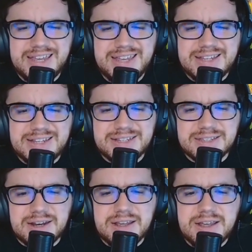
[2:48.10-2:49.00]
He
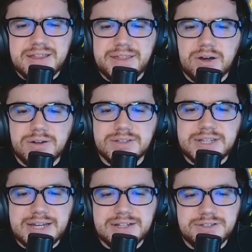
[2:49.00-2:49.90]
said they all
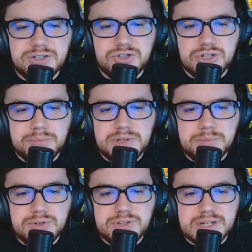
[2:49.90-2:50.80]
dance and jump to the
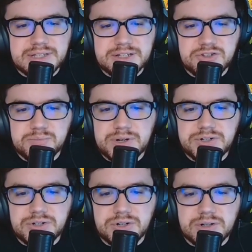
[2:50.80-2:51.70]
music and then spread
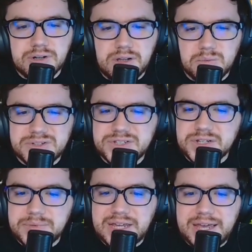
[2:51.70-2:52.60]
dirt along with
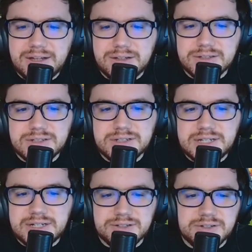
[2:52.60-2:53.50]
something else, he
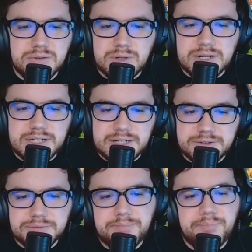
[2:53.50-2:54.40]
doesn't know what it
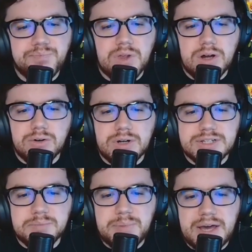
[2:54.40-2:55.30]
is, across
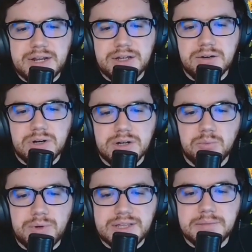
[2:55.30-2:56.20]
the patio on a
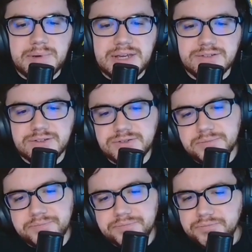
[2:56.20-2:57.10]
weekly basis.
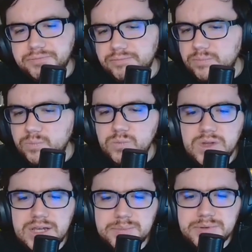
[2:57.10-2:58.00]

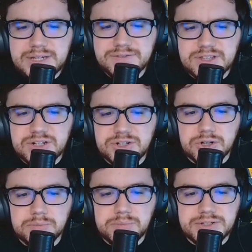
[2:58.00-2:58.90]
He believes that the
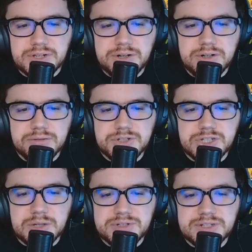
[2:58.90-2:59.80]
dirt plus unknown
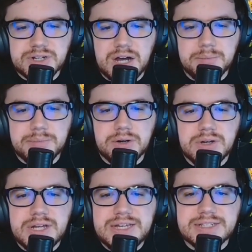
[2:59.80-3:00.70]
substance combo
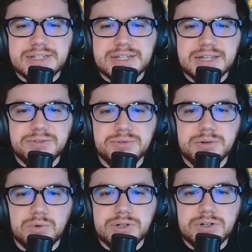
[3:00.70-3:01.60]
is getting through the
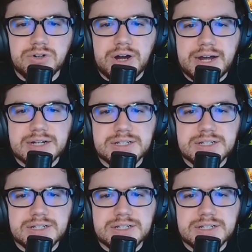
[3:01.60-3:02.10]
wooden cracks,